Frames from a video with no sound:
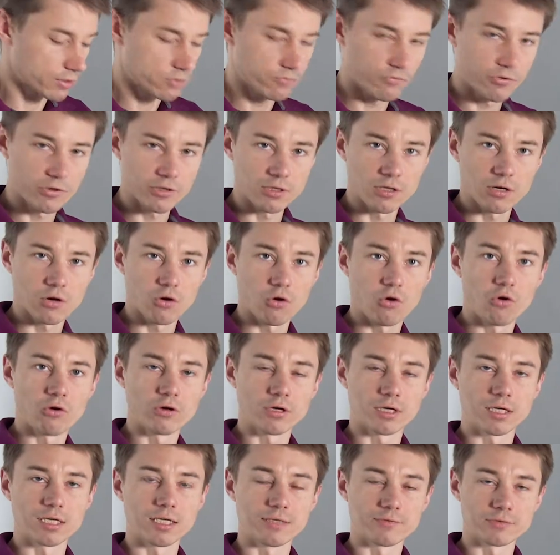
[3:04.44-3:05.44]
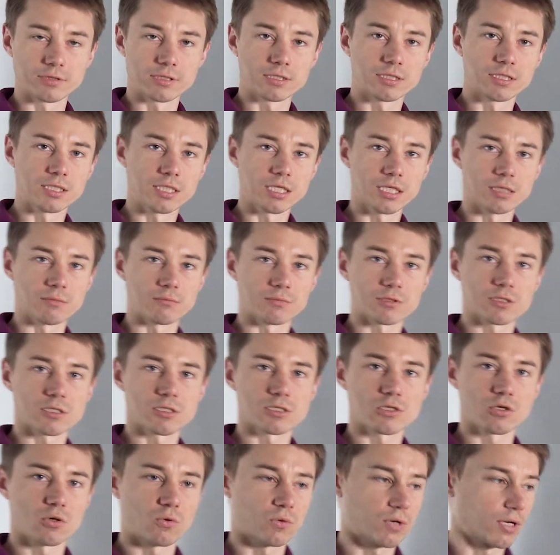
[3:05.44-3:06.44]
very long-lived teams.
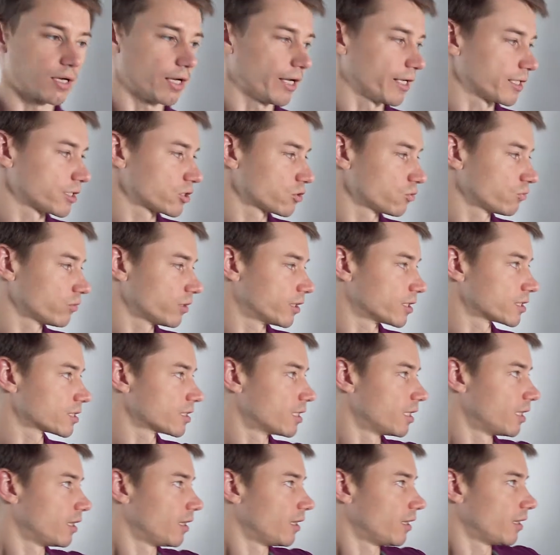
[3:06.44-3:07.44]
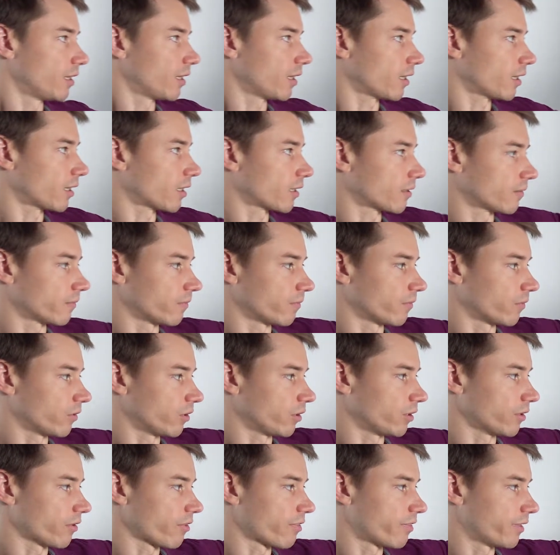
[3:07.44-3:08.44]
So as soon as
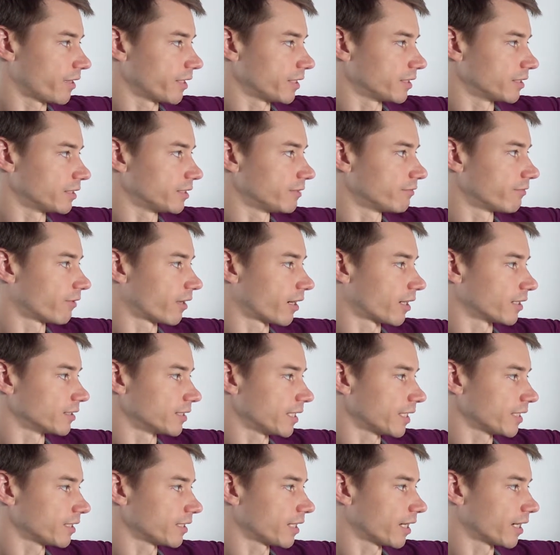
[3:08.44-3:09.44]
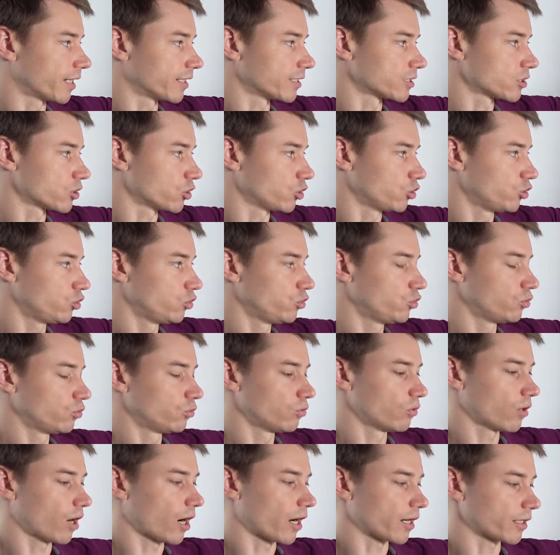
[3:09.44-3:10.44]
they define, hey guys,
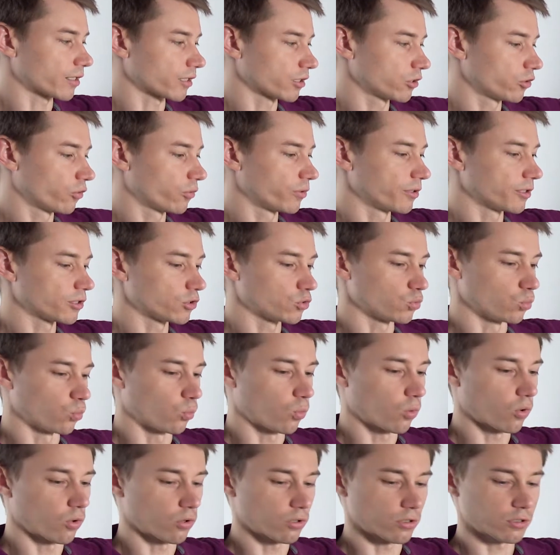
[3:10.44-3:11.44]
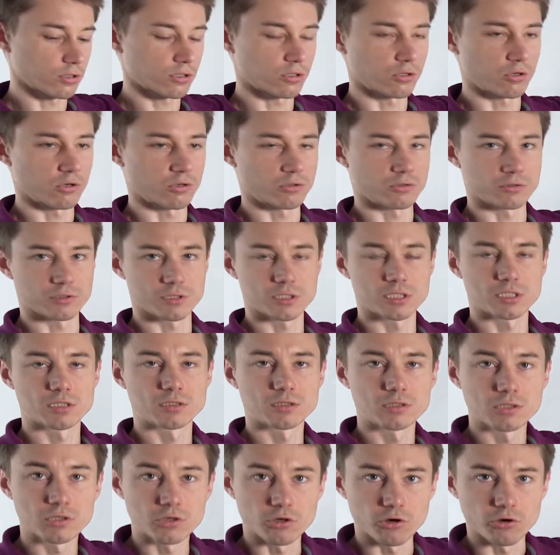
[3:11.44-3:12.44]
you are going to work on
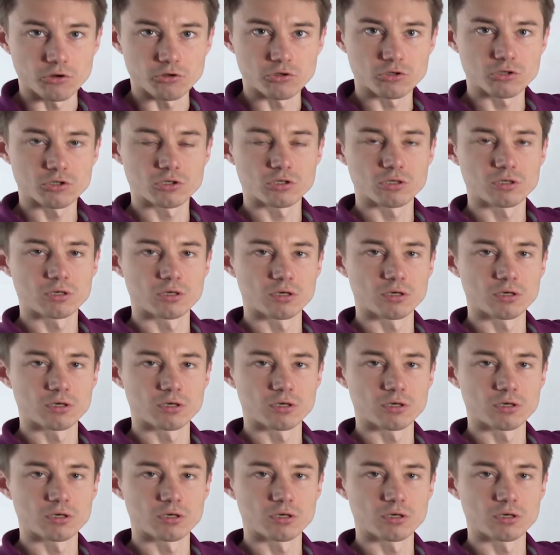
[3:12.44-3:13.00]
search